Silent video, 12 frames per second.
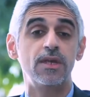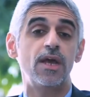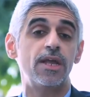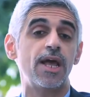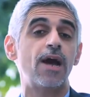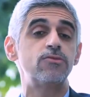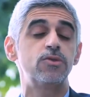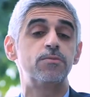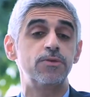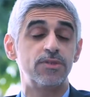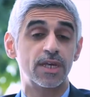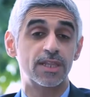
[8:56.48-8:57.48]
and how to
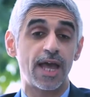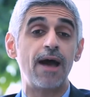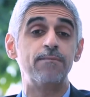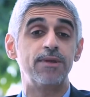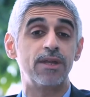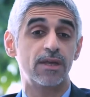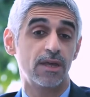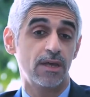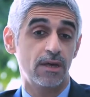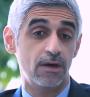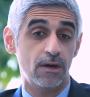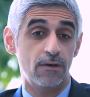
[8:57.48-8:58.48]
predict happening
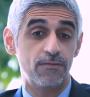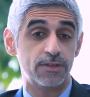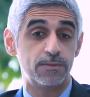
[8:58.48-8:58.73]
of this